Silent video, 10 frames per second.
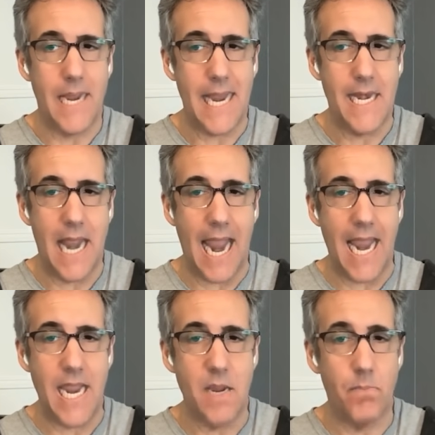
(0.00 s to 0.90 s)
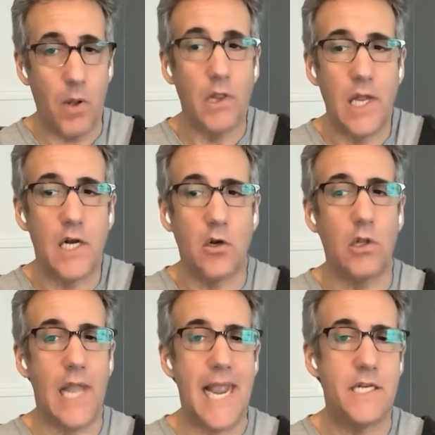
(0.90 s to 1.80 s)
in a
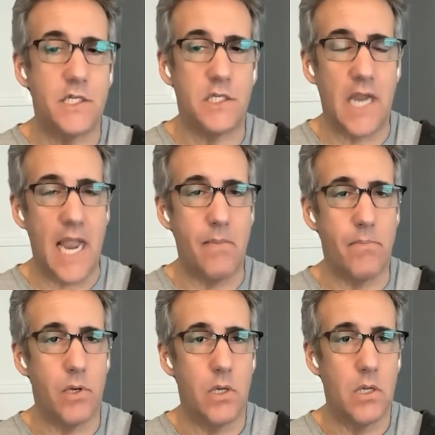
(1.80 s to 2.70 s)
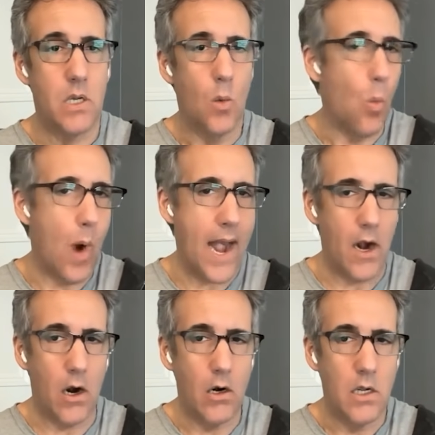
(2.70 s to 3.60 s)
political landscape
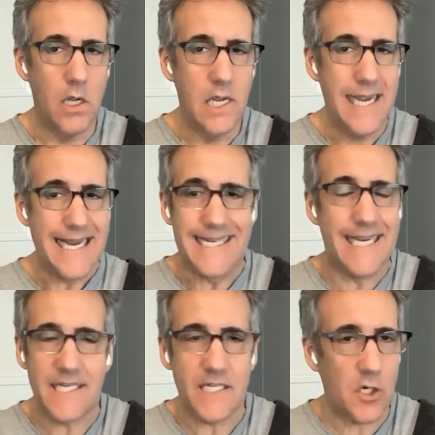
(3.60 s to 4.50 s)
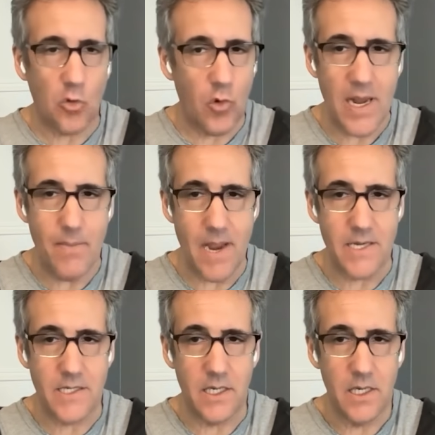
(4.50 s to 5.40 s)
where
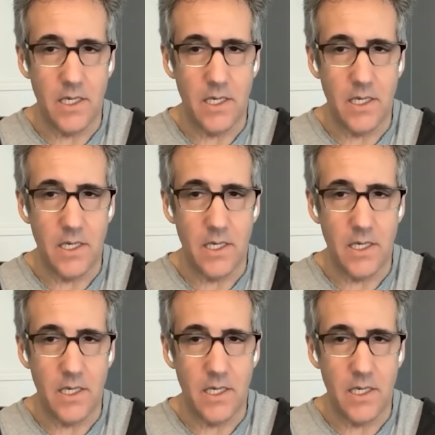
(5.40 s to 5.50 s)
disagreement